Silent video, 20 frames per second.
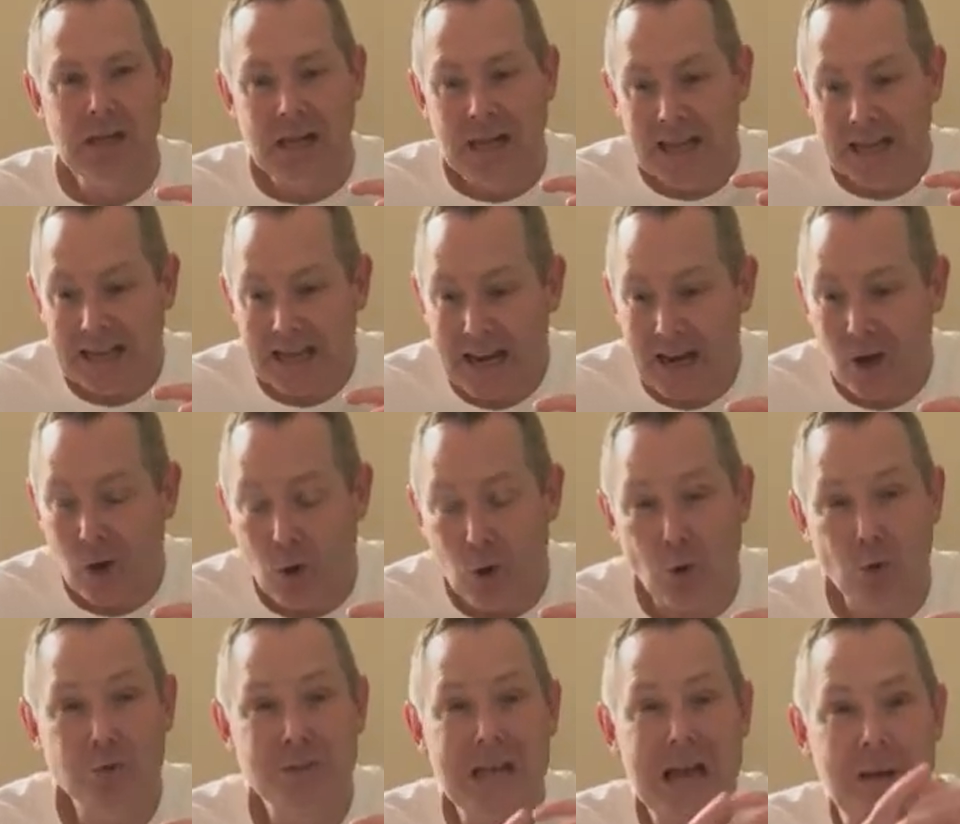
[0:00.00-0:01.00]
It kind of
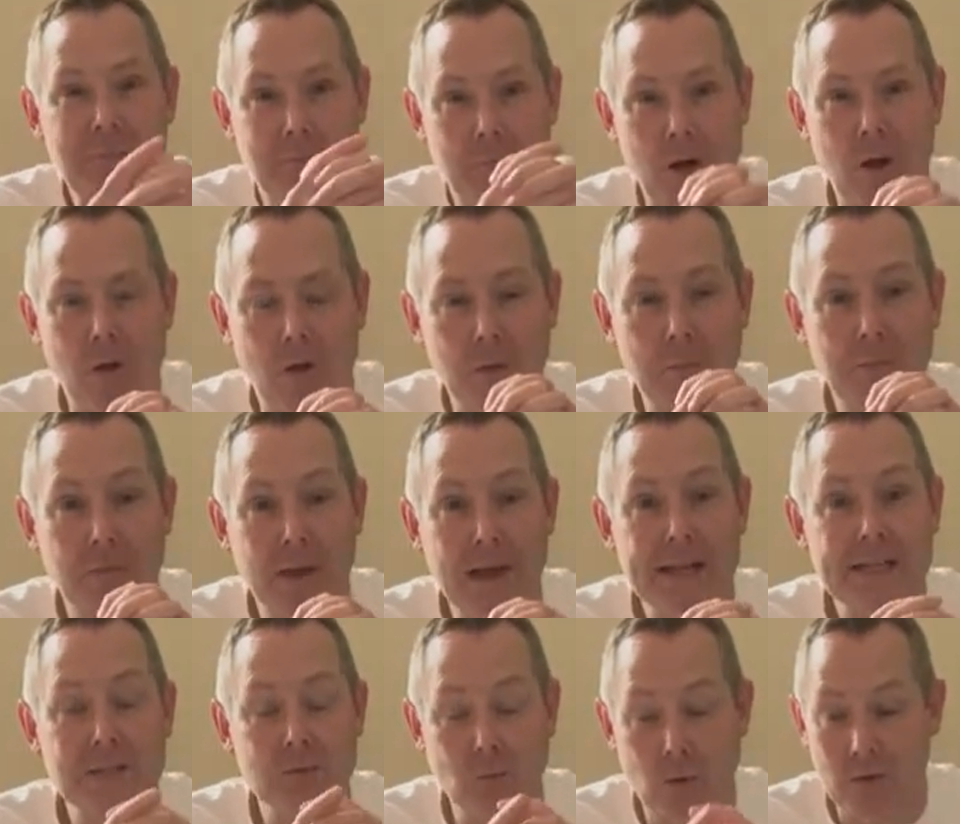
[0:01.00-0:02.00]
holds that ball in
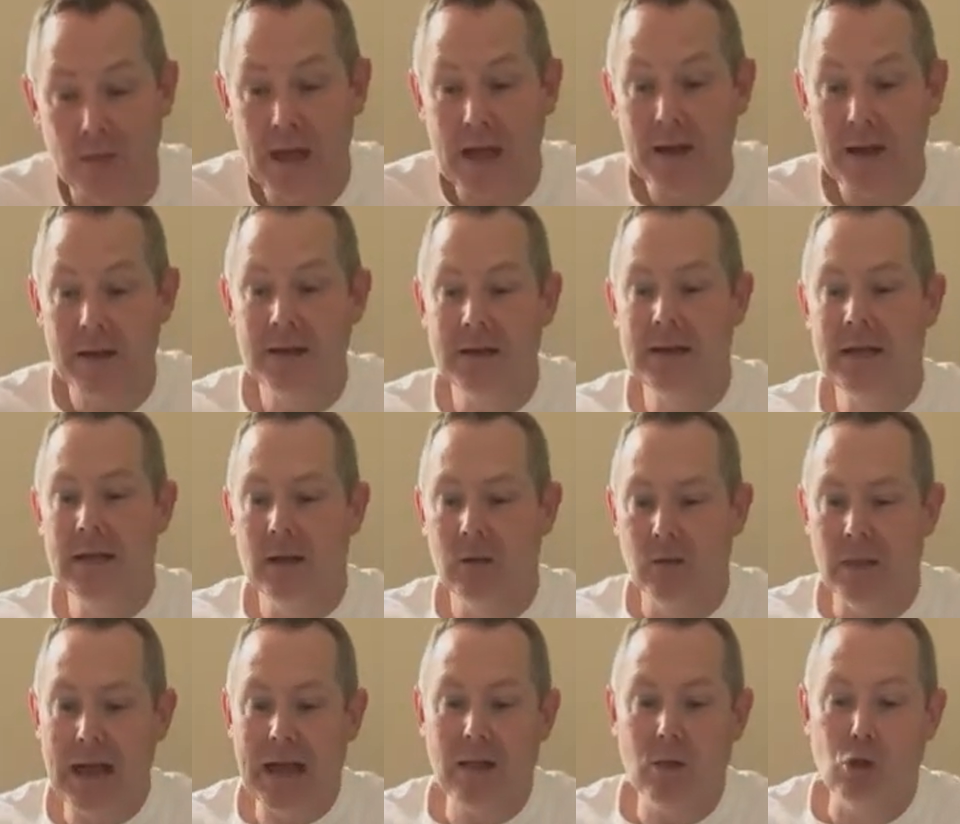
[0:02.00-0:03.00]
place. Well, that
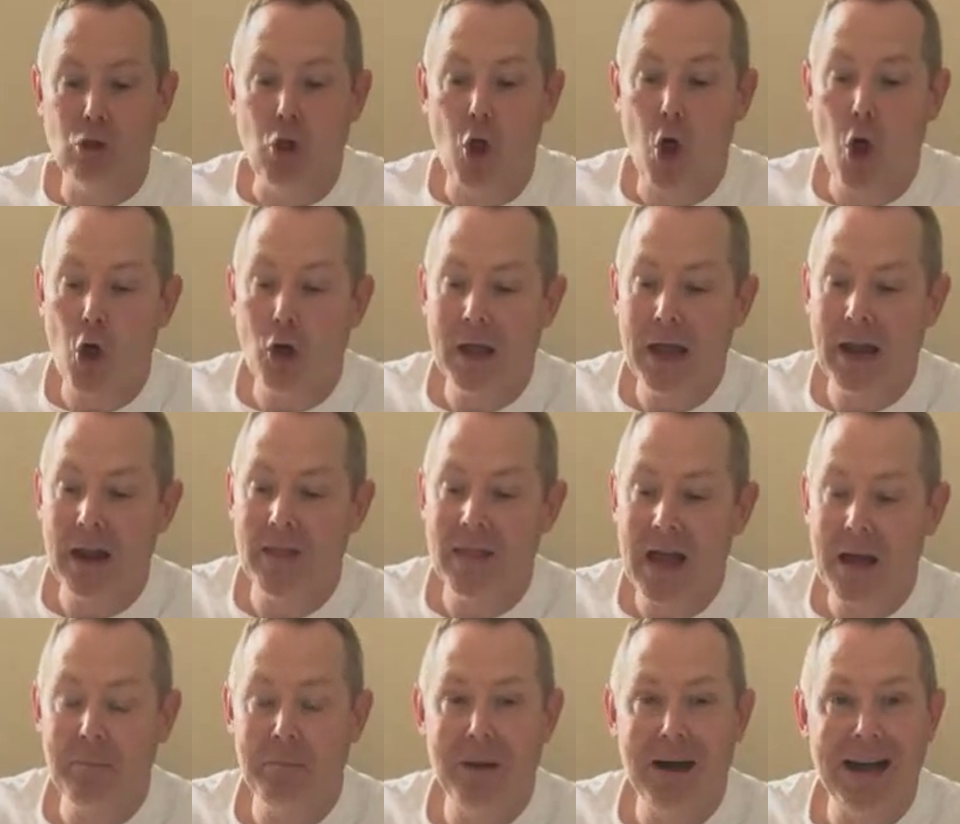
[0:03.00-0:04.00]
long head of
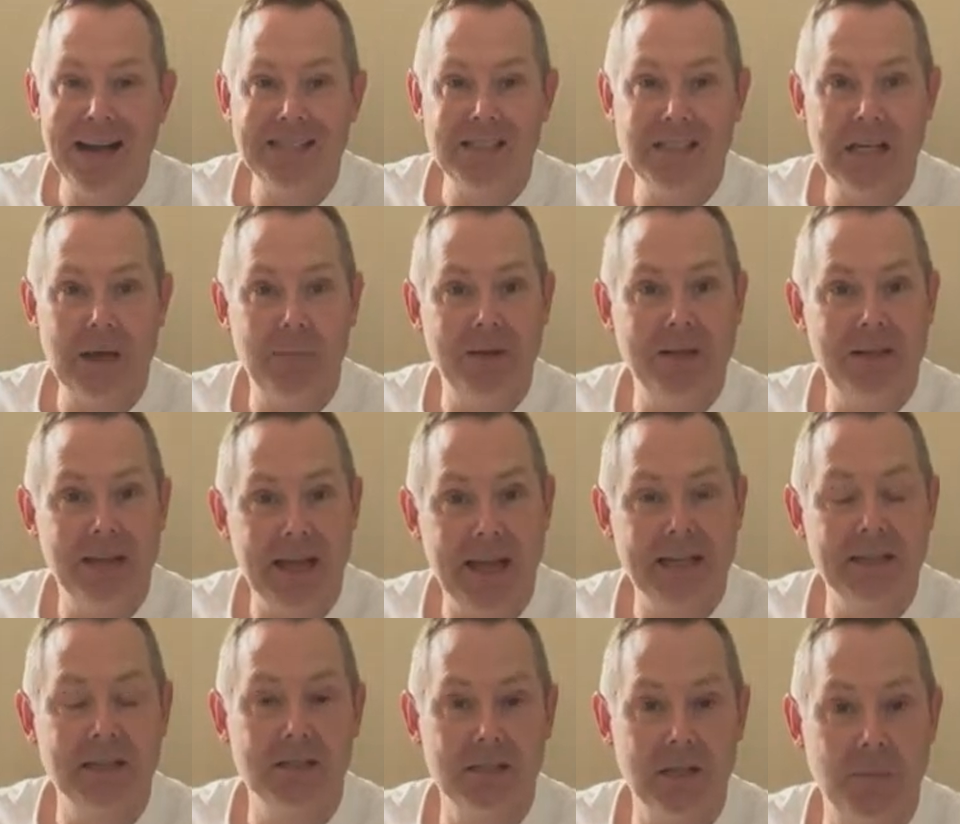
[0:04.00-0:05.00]
that bicep
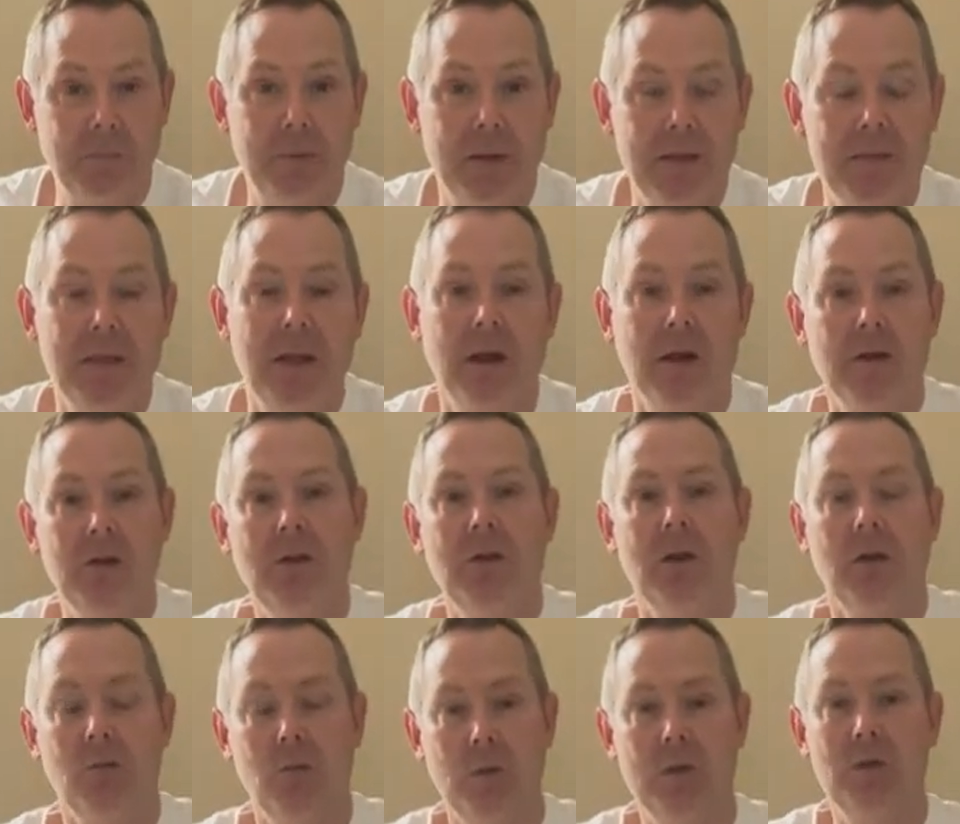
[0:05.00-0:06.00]
attaches up in there,
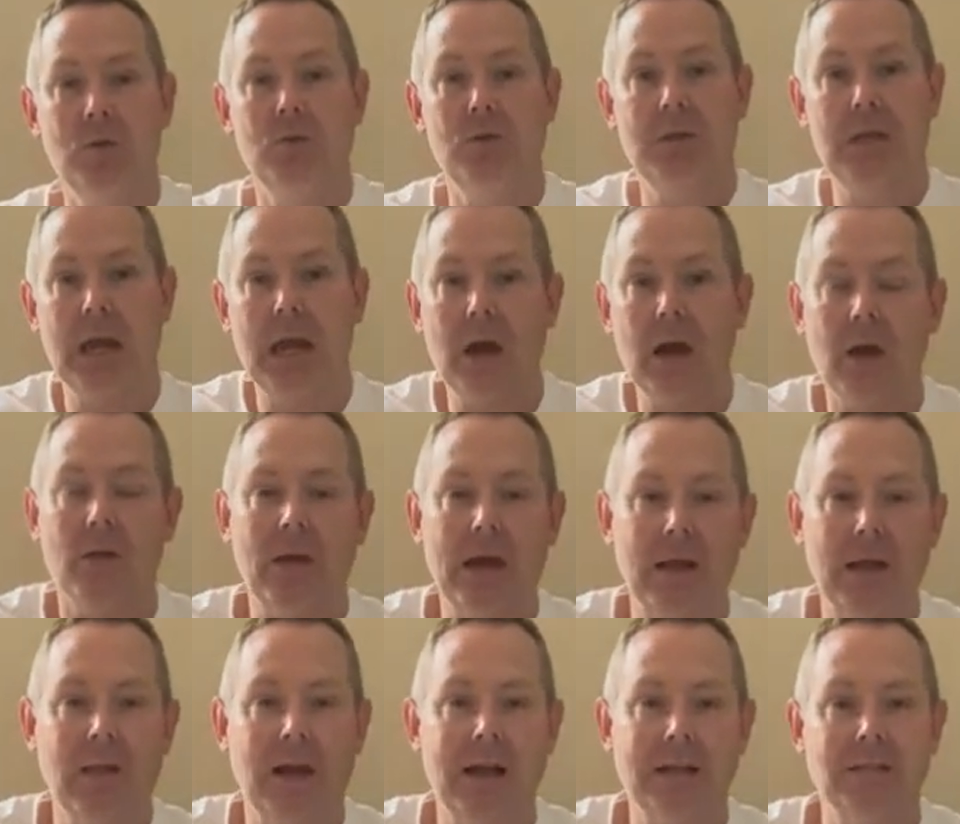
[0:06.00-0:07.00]
and when you tear that,
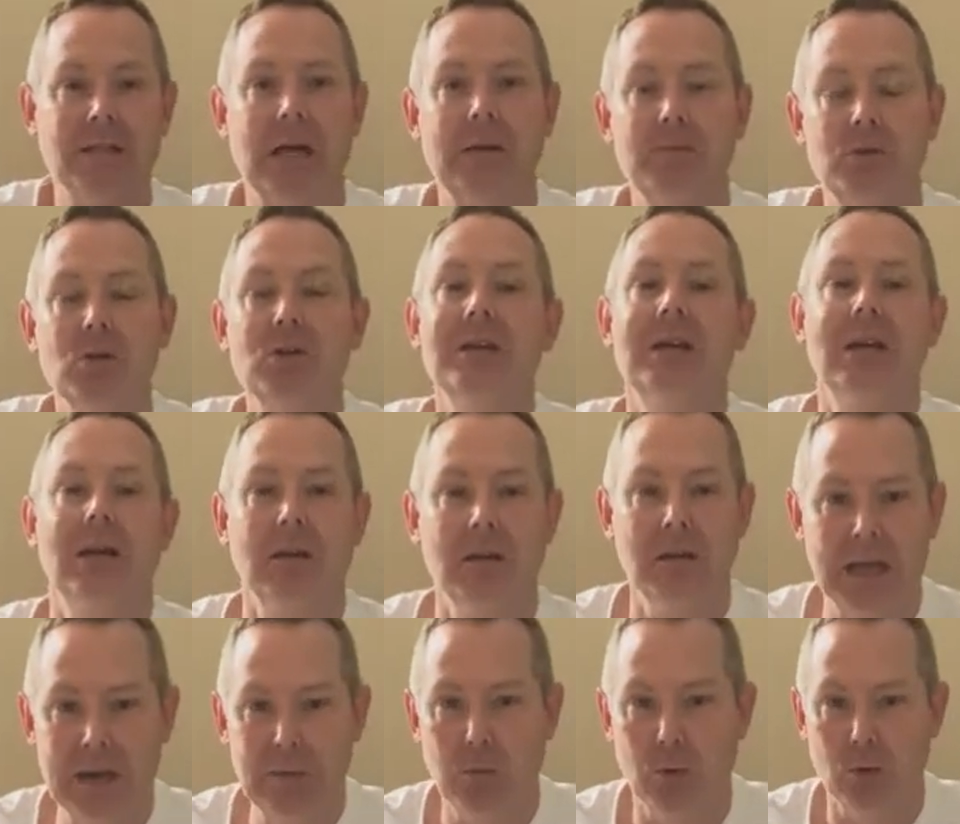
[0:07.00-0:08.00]
a lot of times you can get a
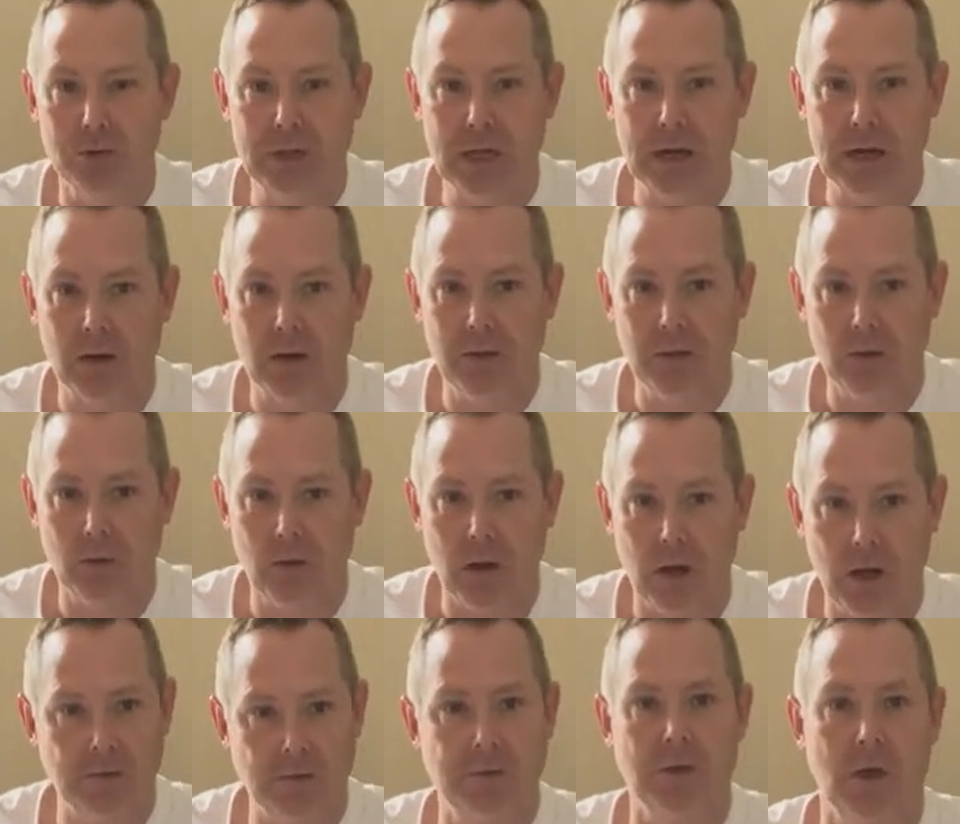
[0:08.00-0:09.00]
labral tear in there
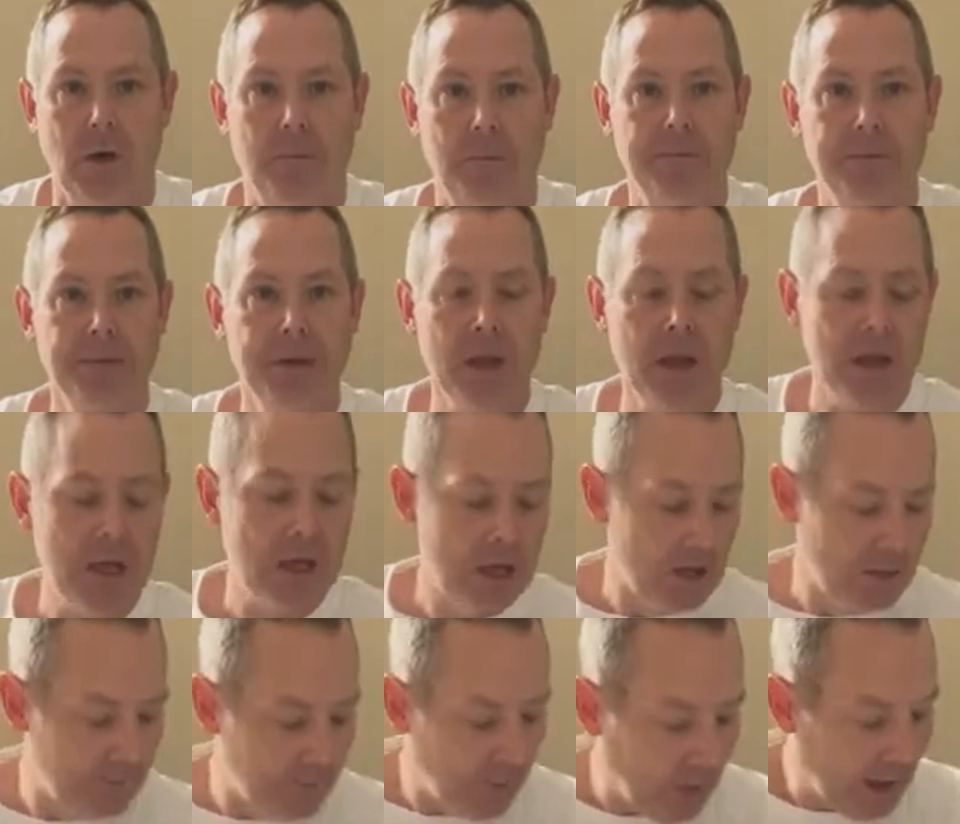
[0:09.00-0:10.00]
also.
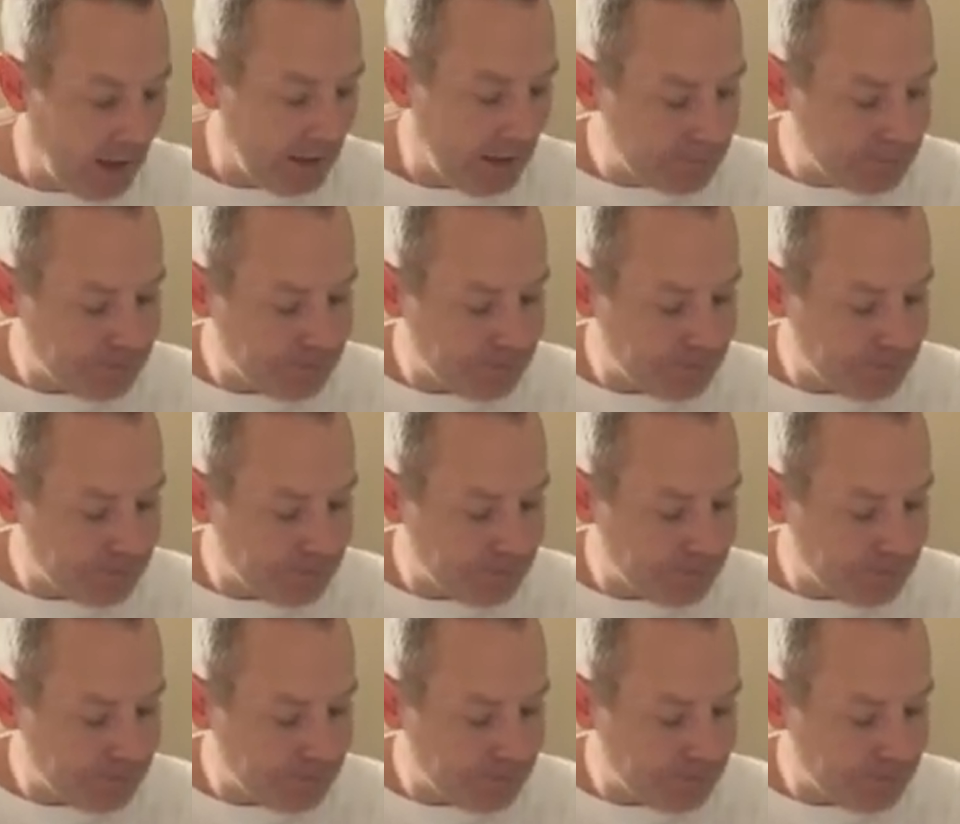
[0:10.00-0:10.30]
But